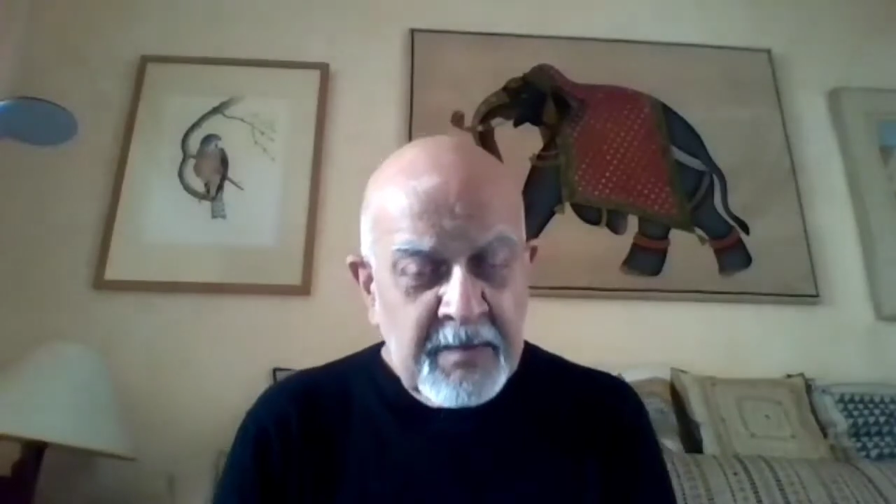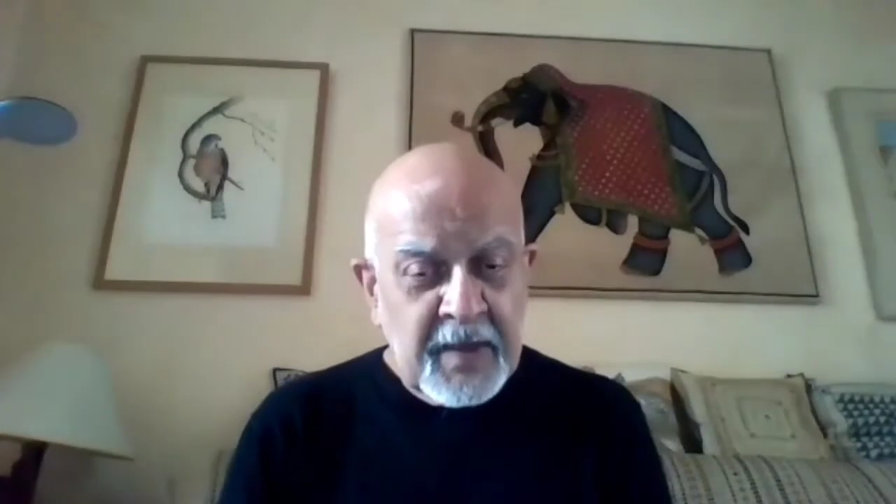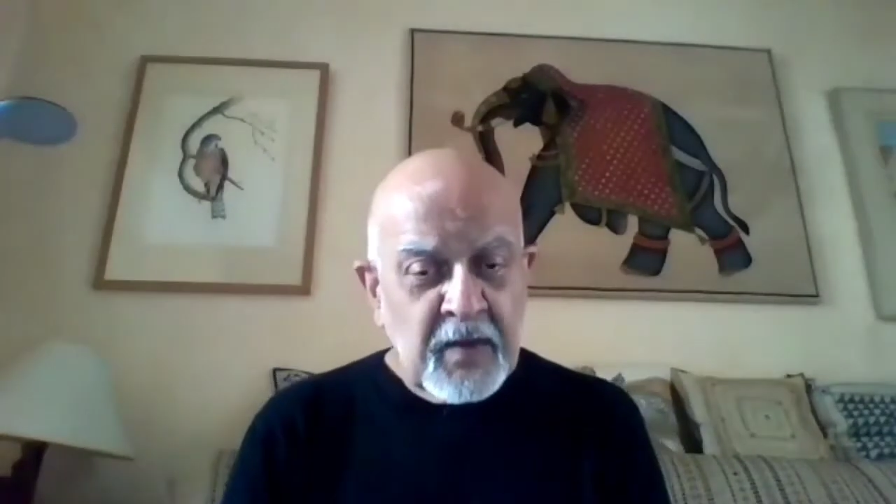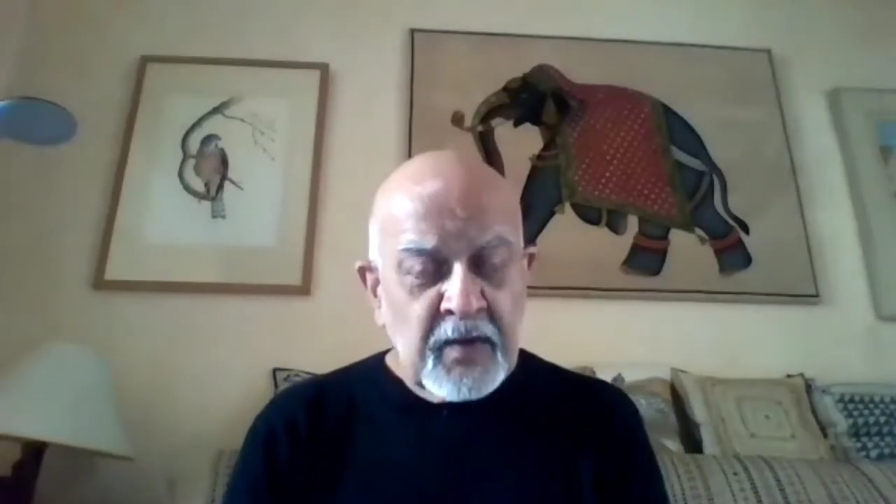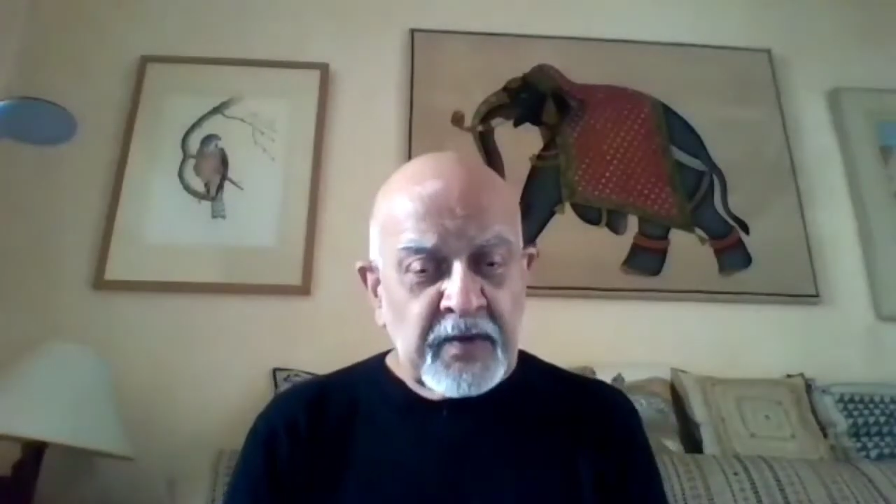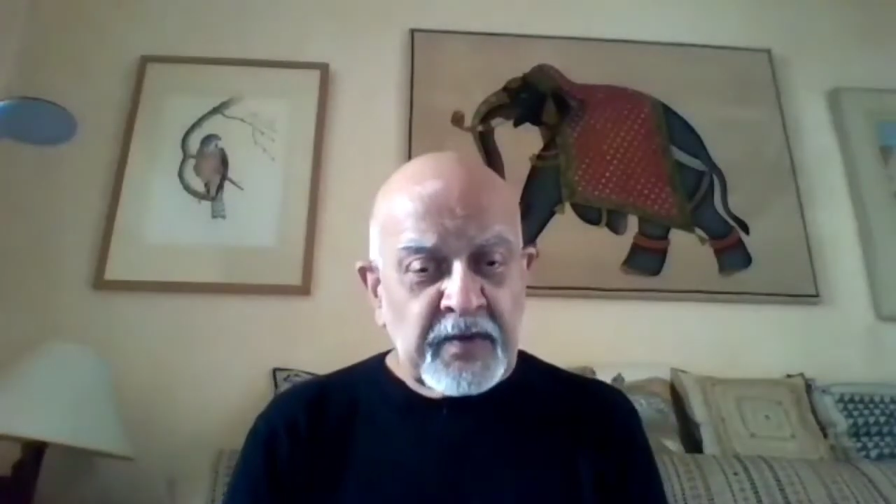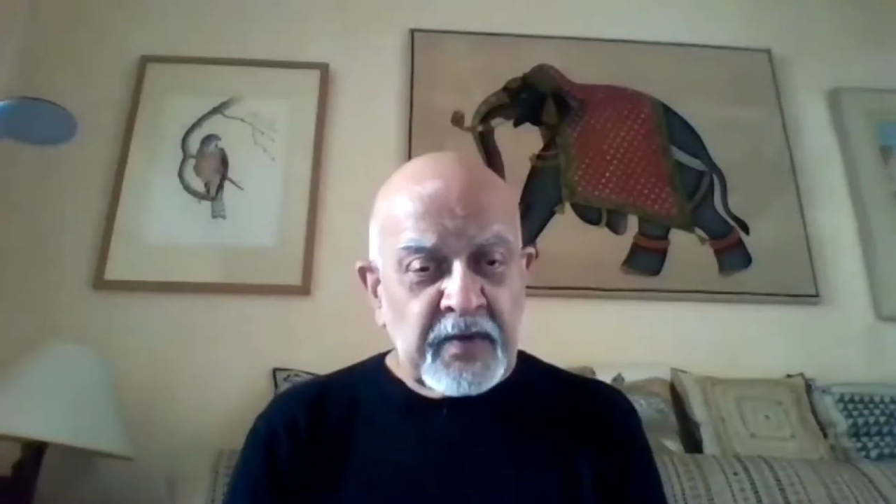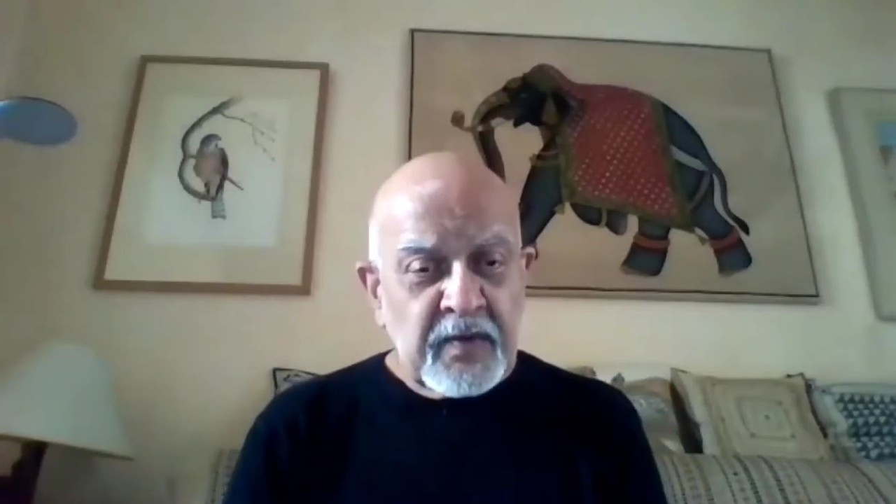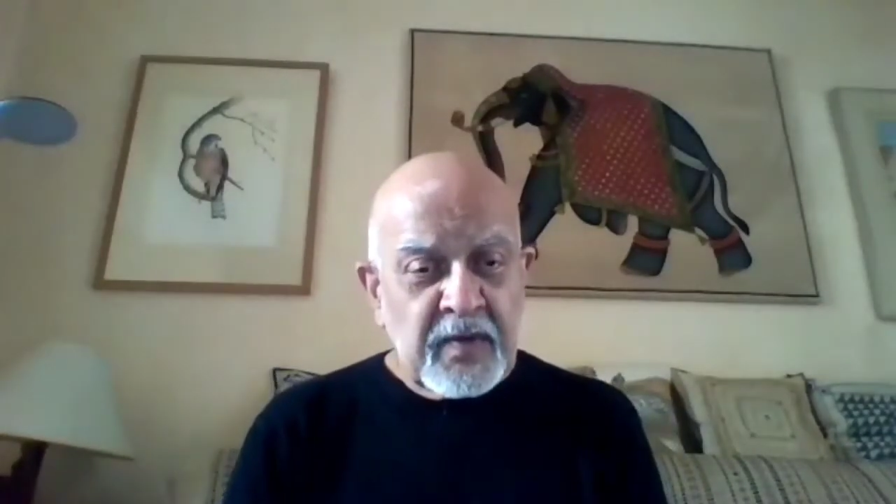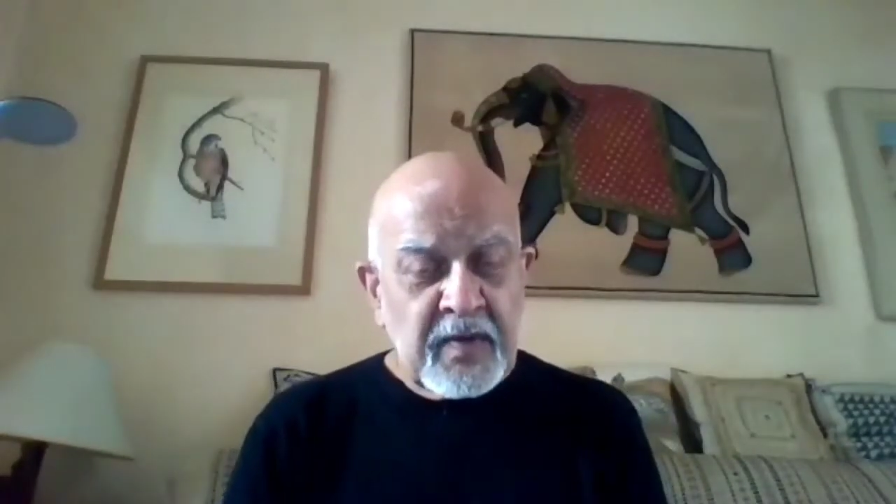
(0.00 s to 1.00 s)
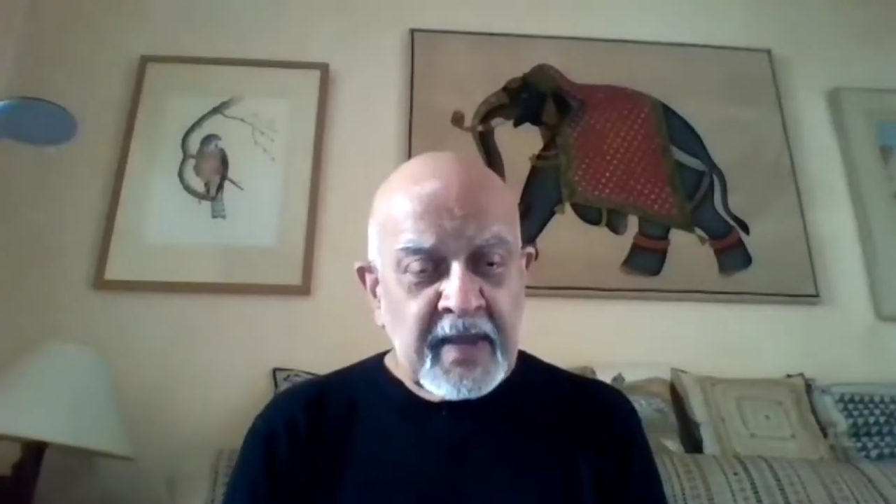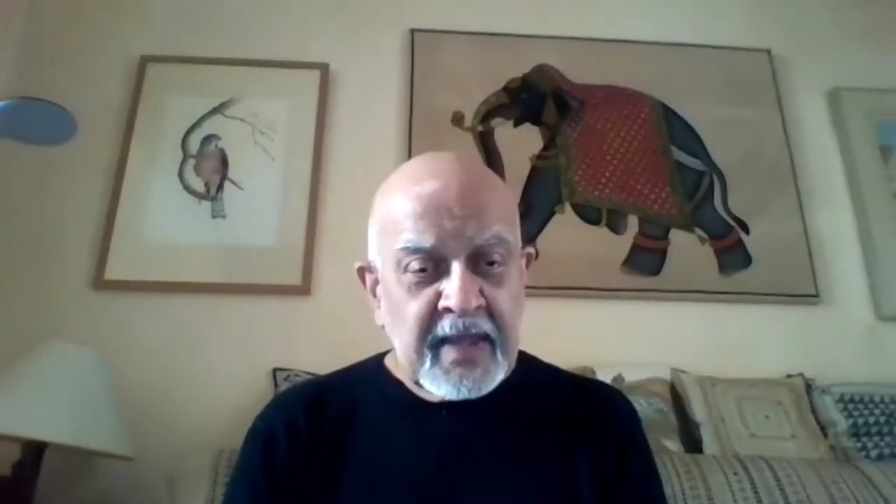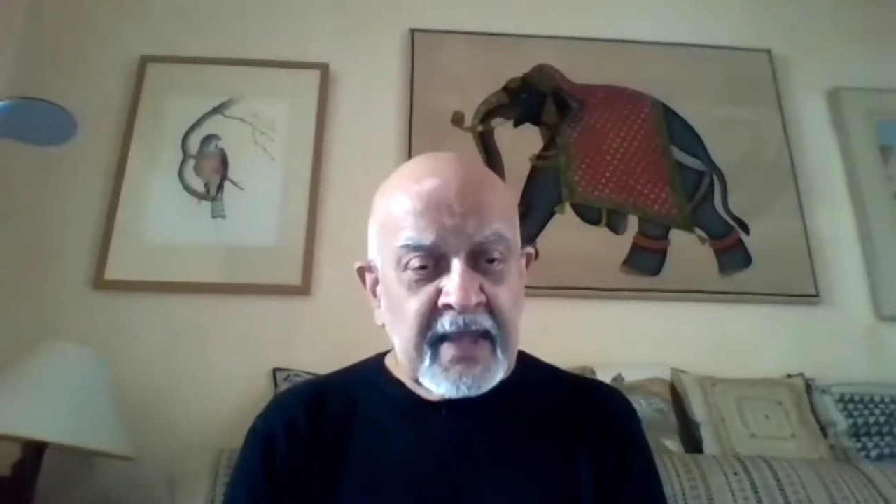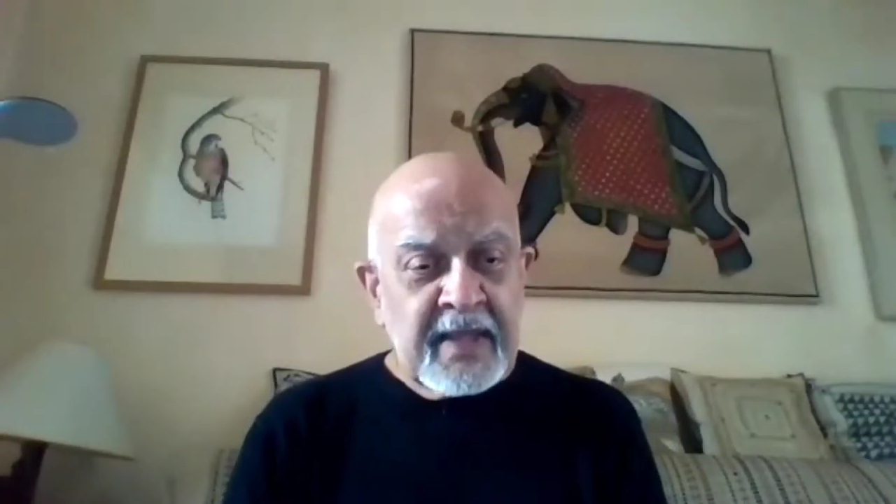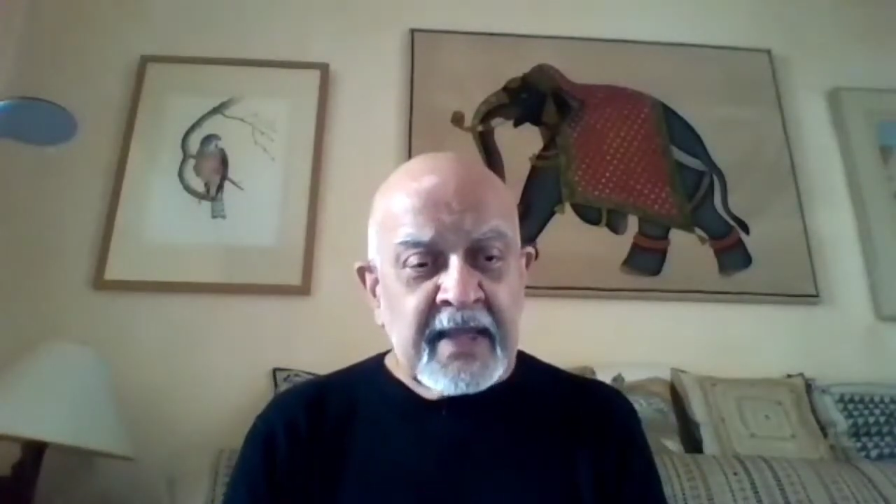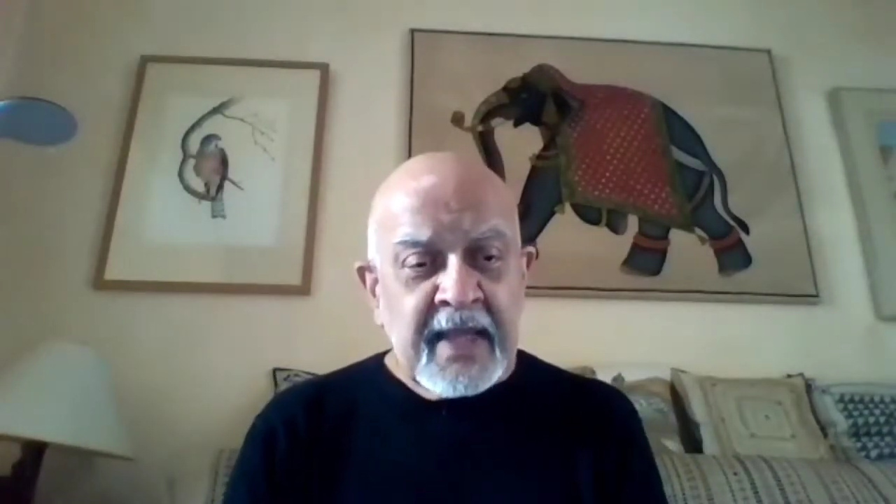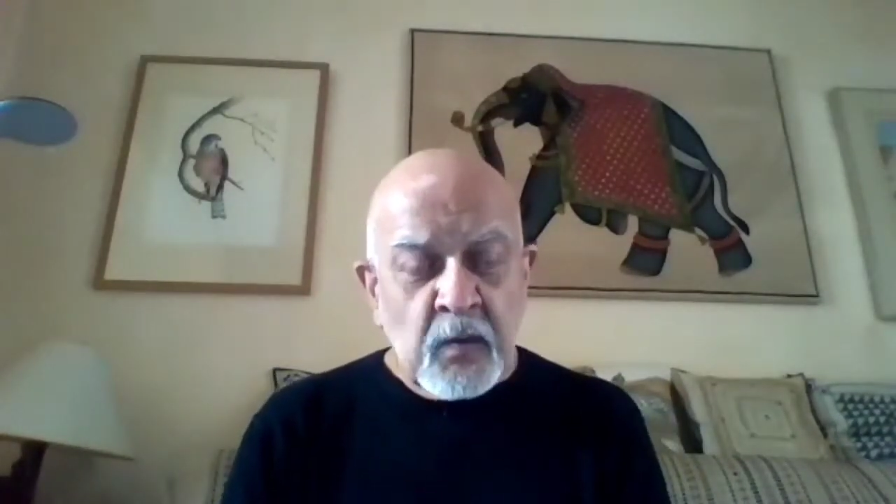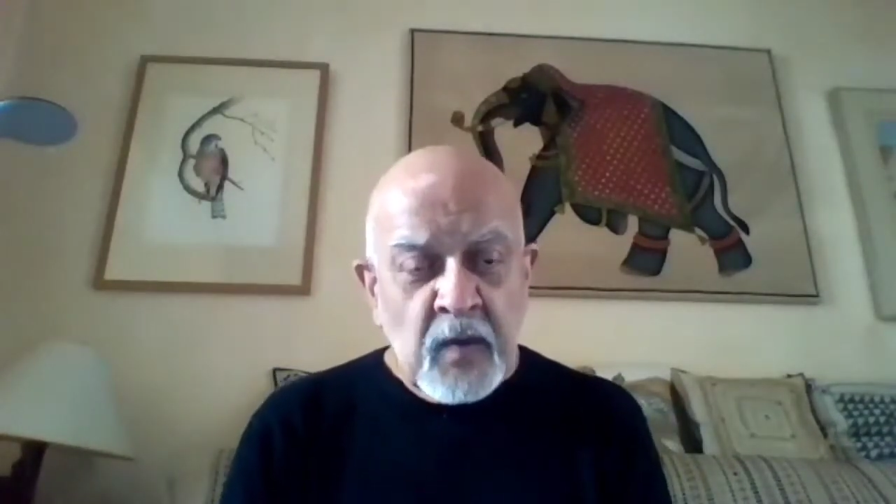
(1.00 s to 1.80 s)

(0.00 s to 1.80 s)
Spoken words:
Because in the end,